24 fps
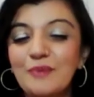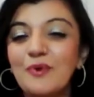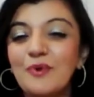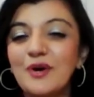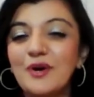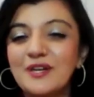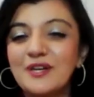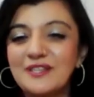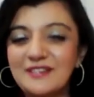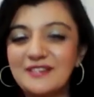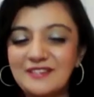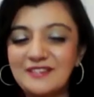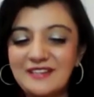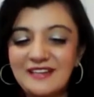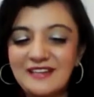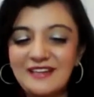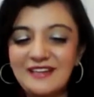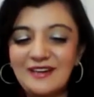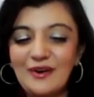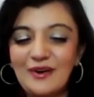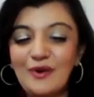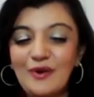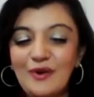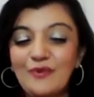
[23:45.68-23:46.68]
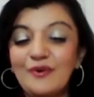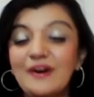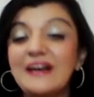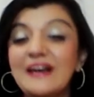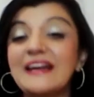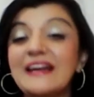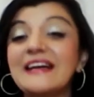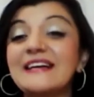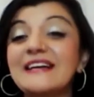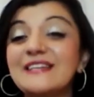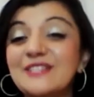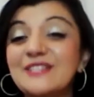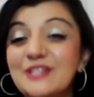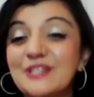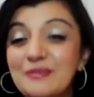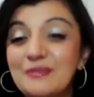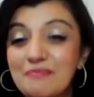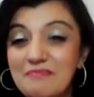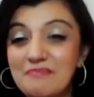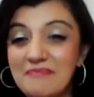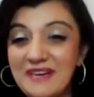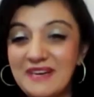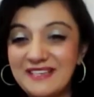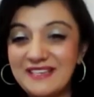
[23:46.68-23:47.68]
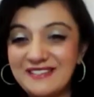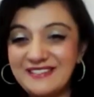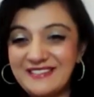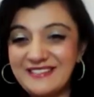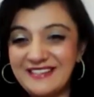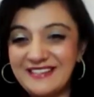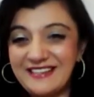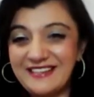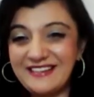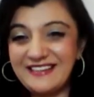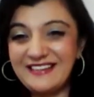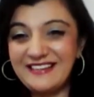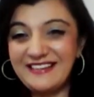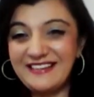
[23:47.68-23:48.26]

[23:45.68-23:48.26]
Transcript: model or a leadership mentor?